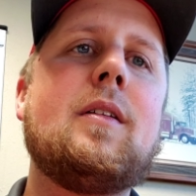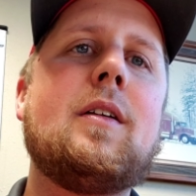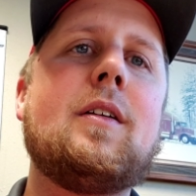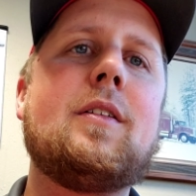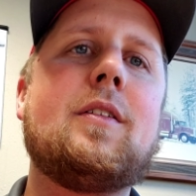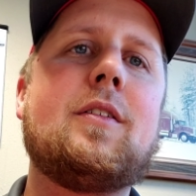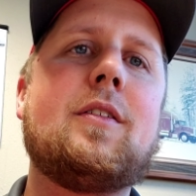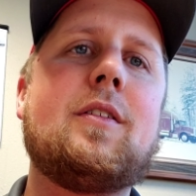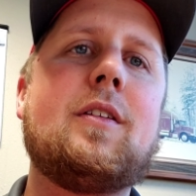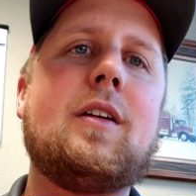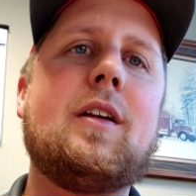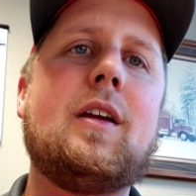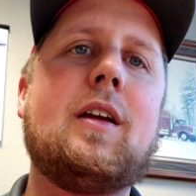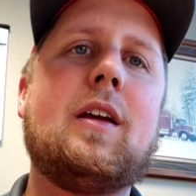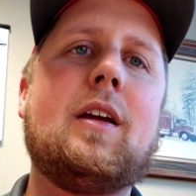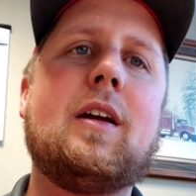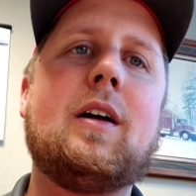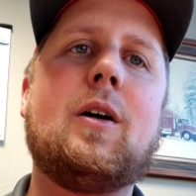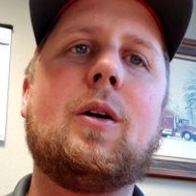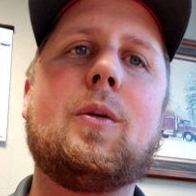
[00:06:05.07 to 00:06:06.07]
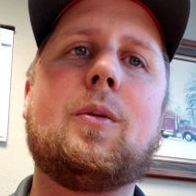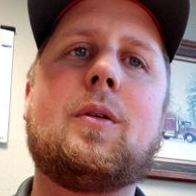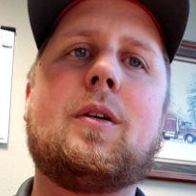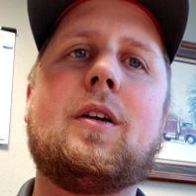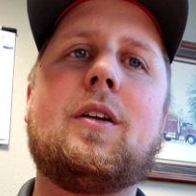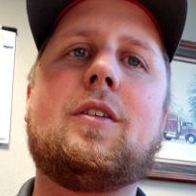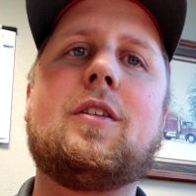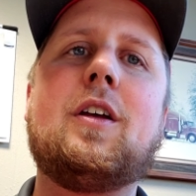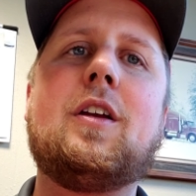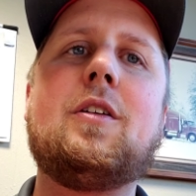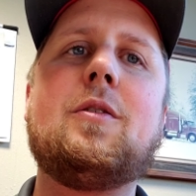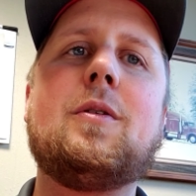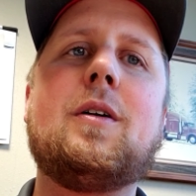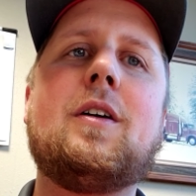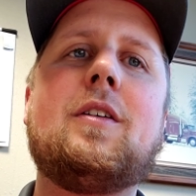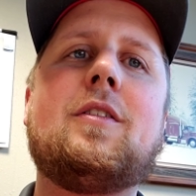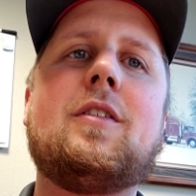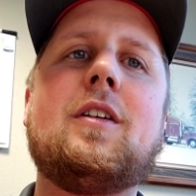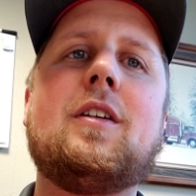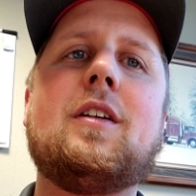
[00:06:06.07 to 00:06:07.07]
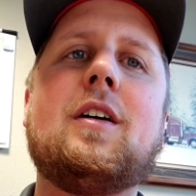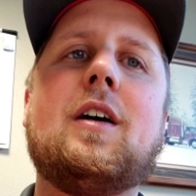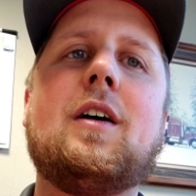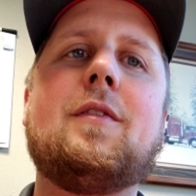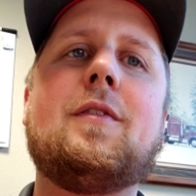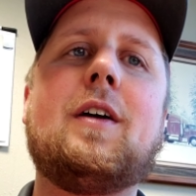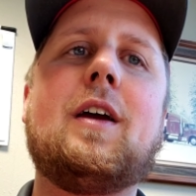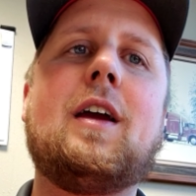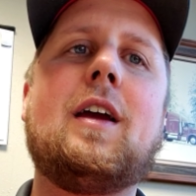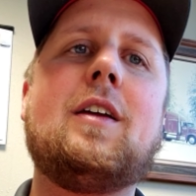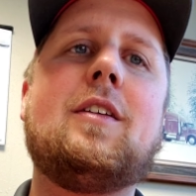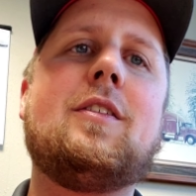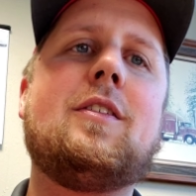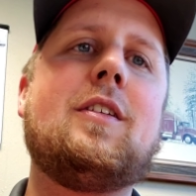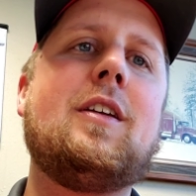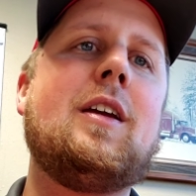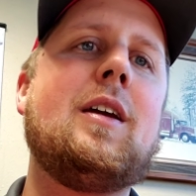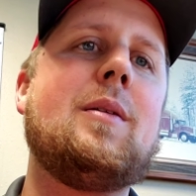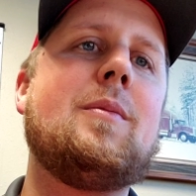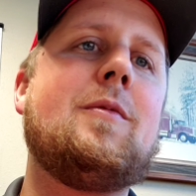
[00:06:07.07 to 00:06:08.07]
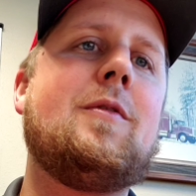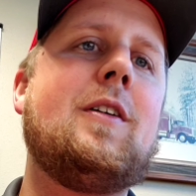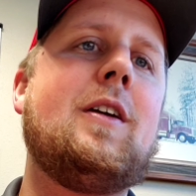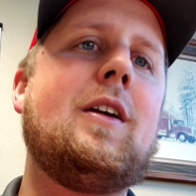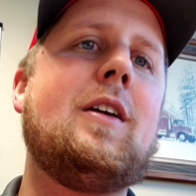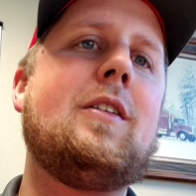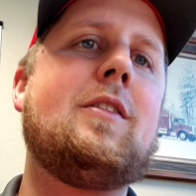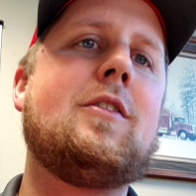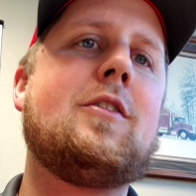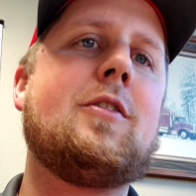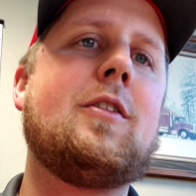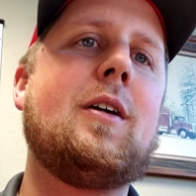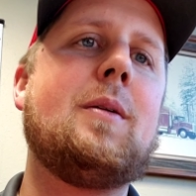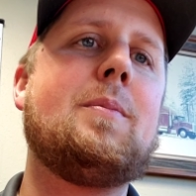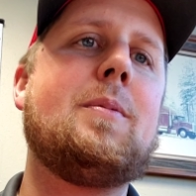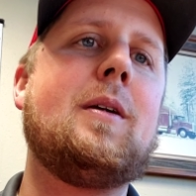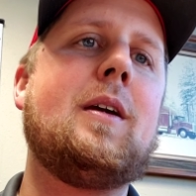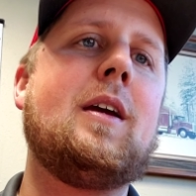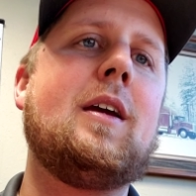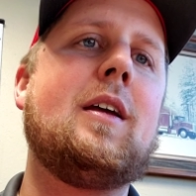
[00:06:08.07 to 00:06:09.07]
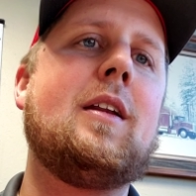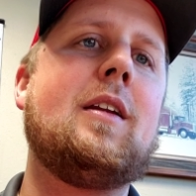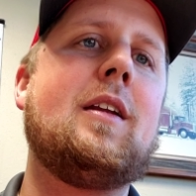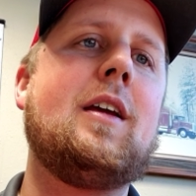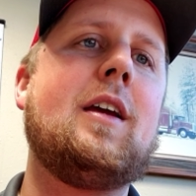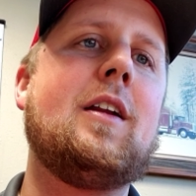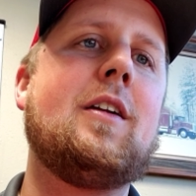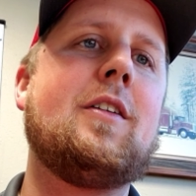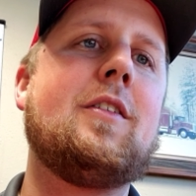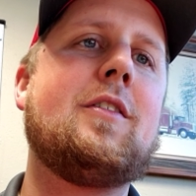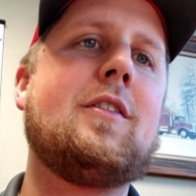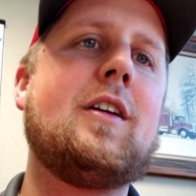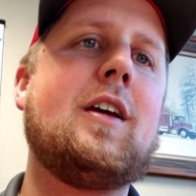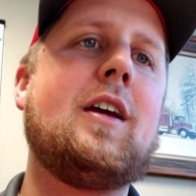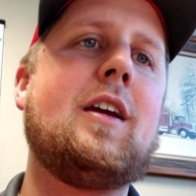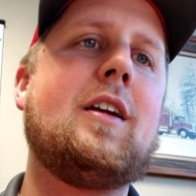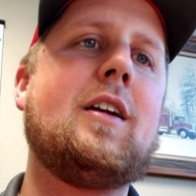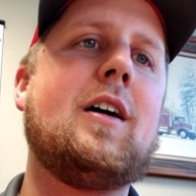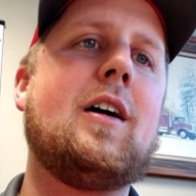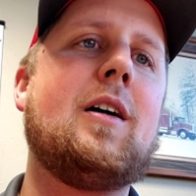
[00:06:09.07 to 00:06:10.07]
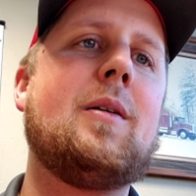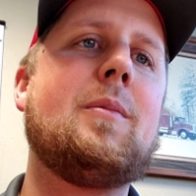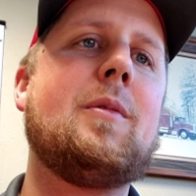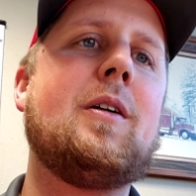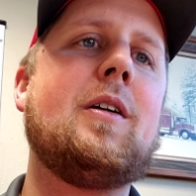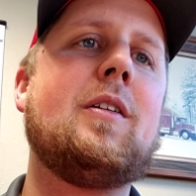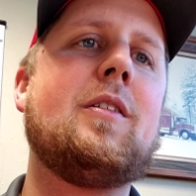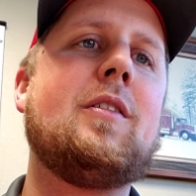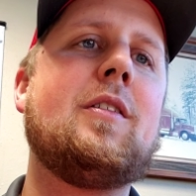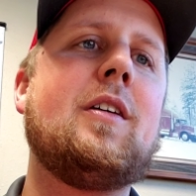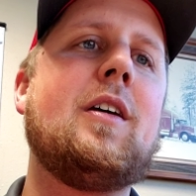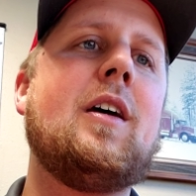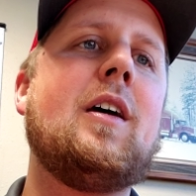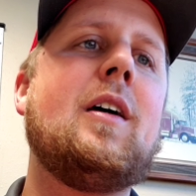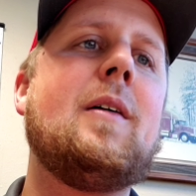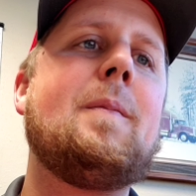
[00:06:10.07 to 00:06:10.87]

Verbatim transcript: Let's see. Oh, continuation of a CMV trip in interstate commerce